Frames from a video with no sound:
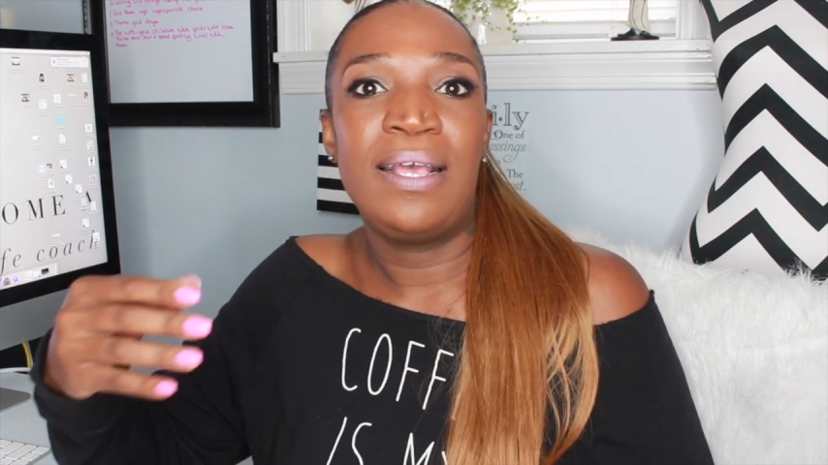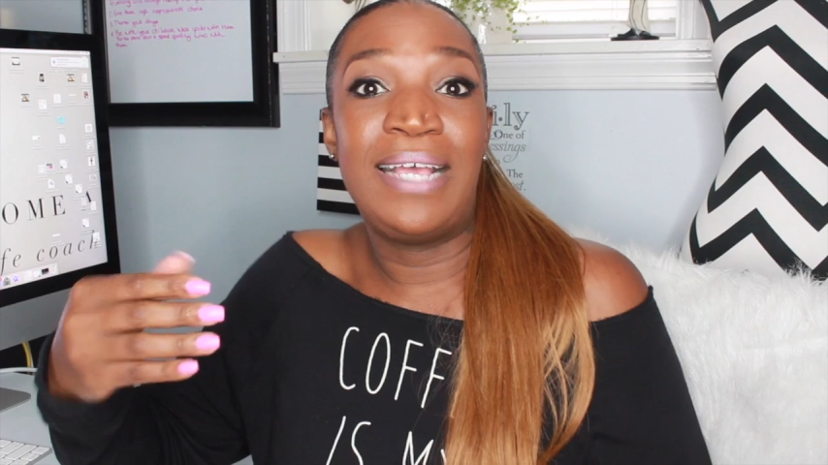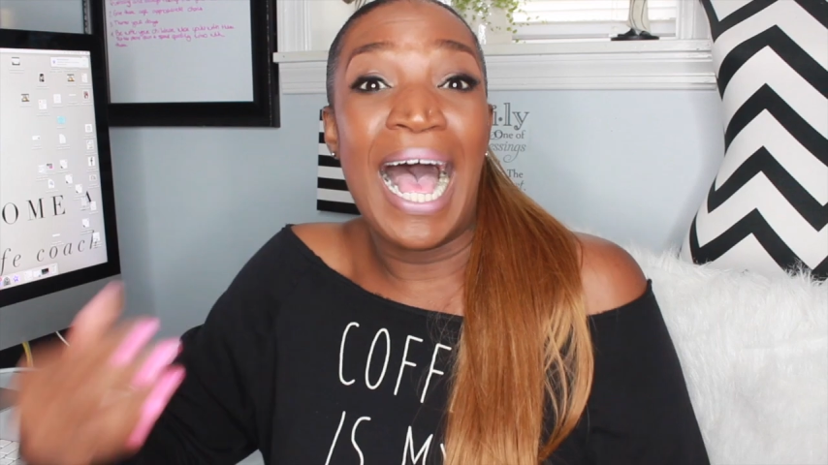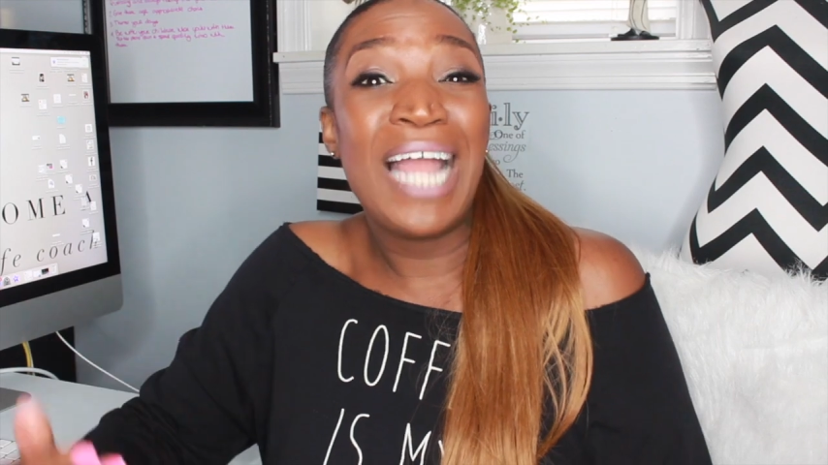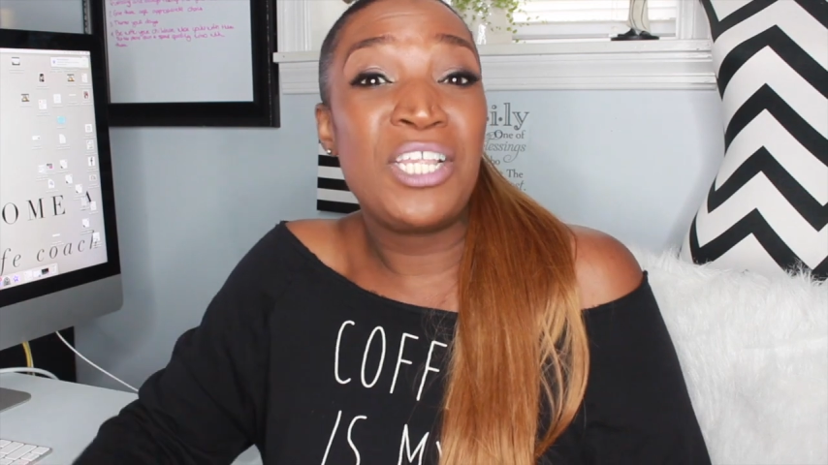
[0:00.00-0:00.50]

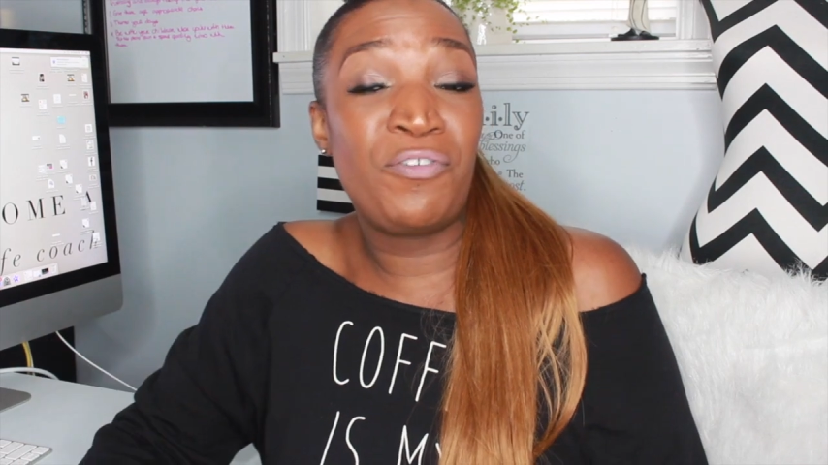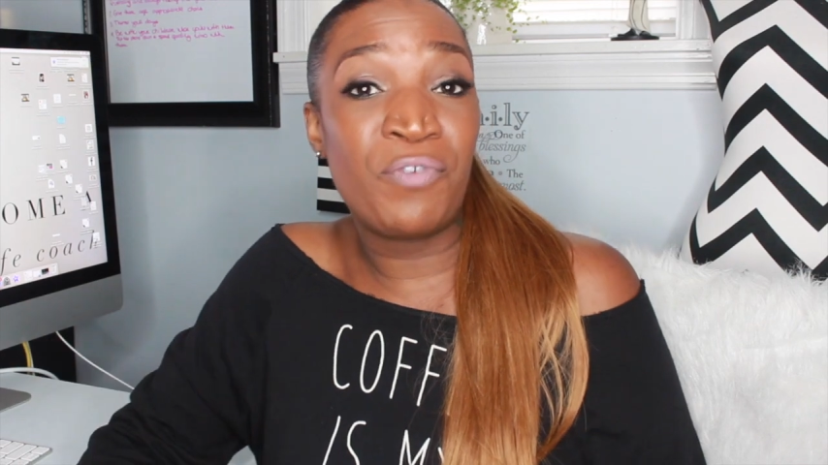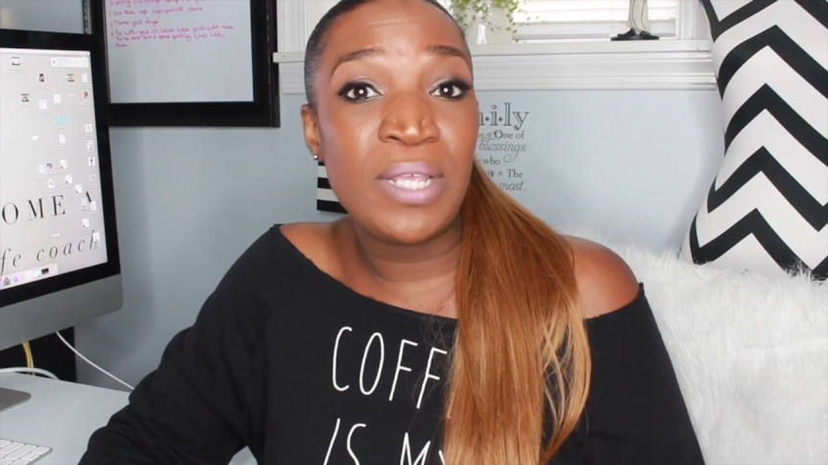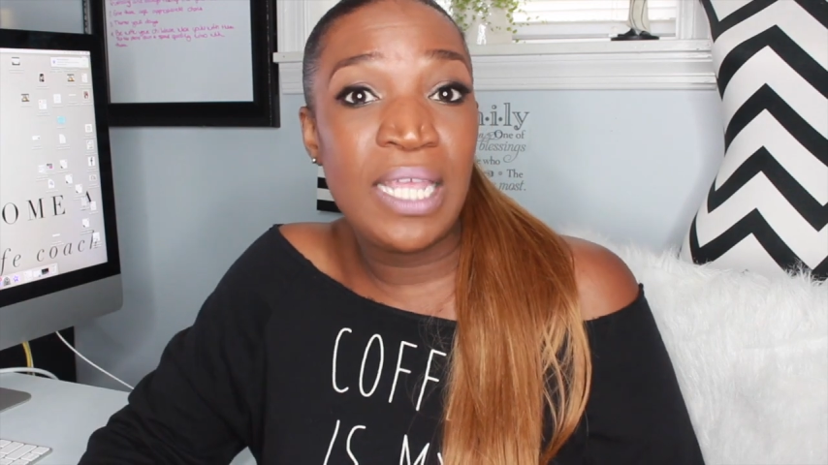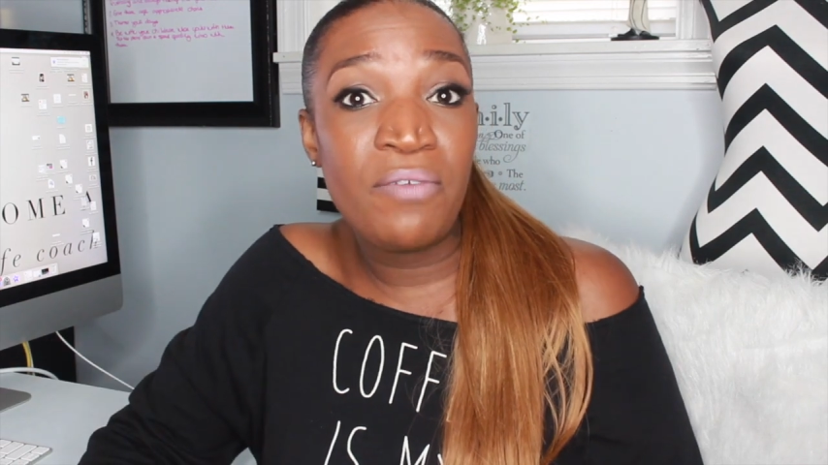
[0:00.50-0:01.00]
God is
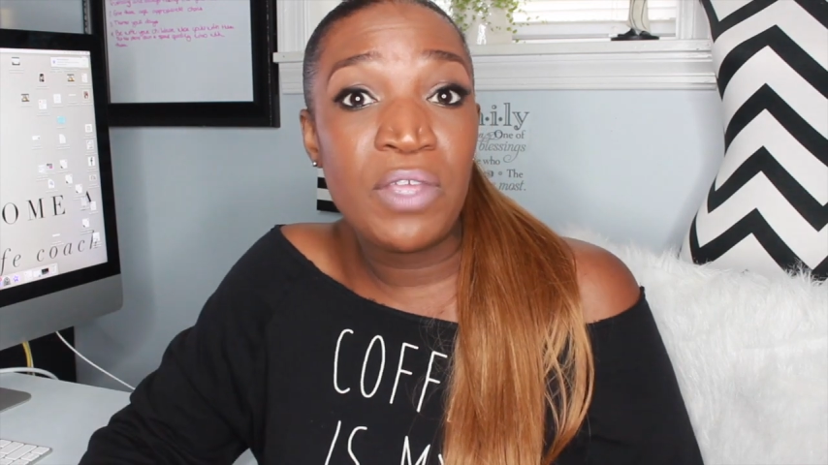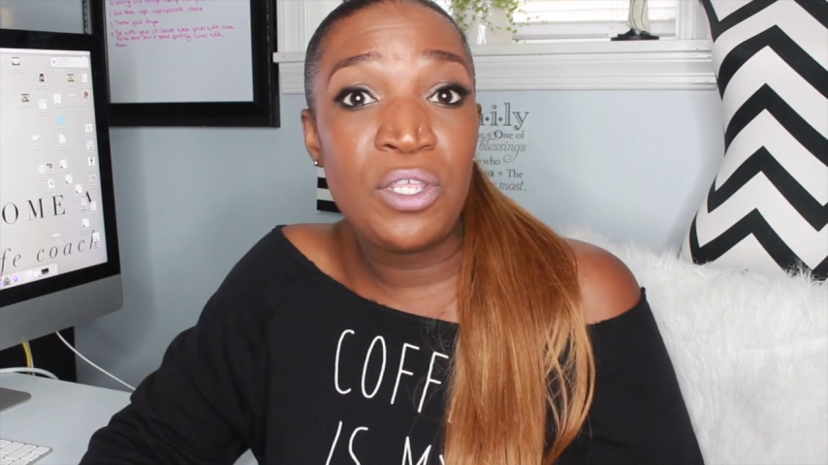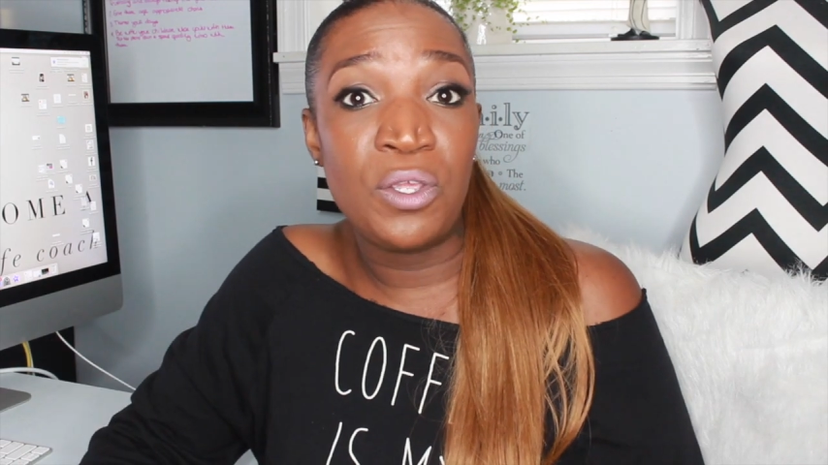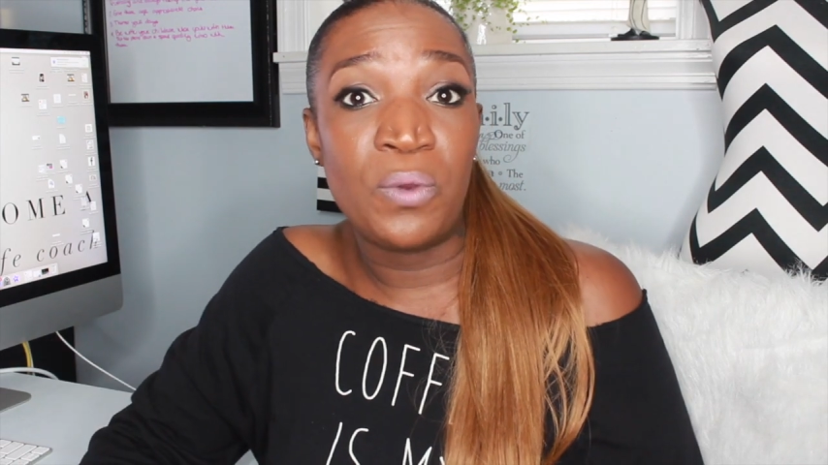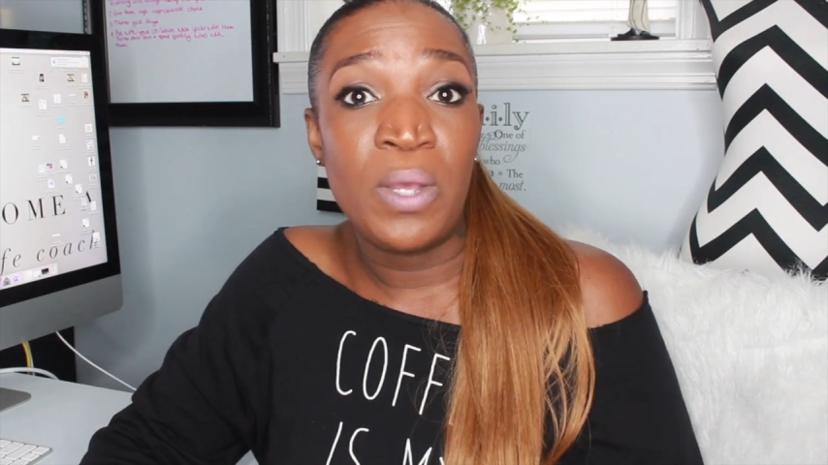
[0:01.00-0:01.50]

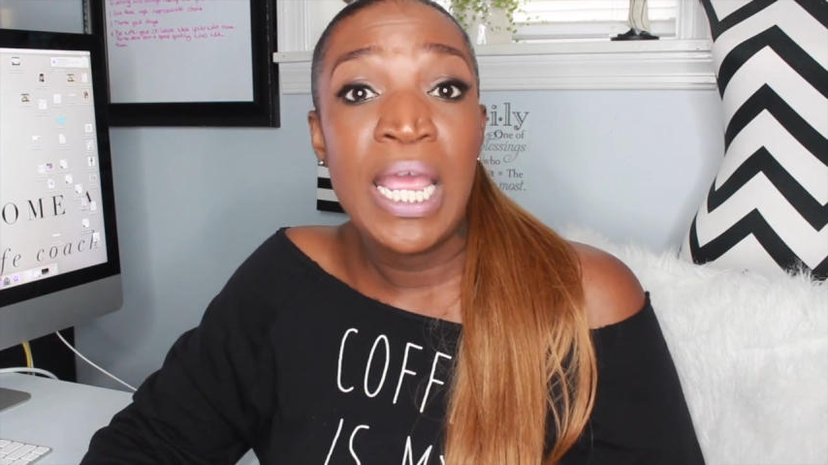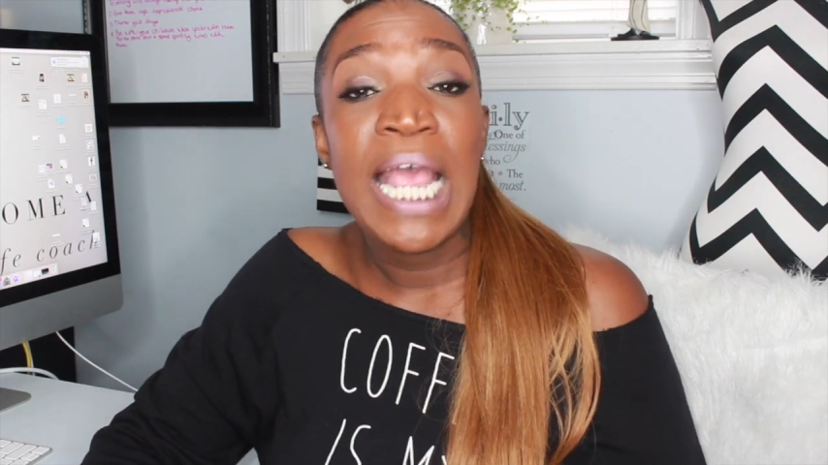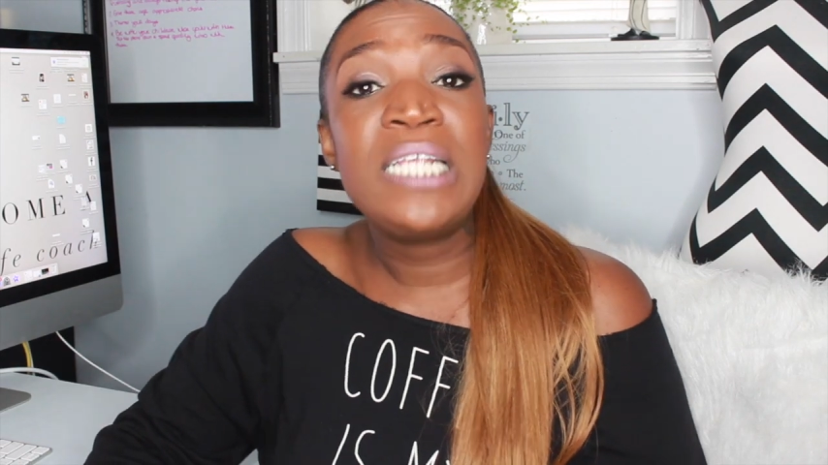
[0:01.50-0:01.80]
forgiving you.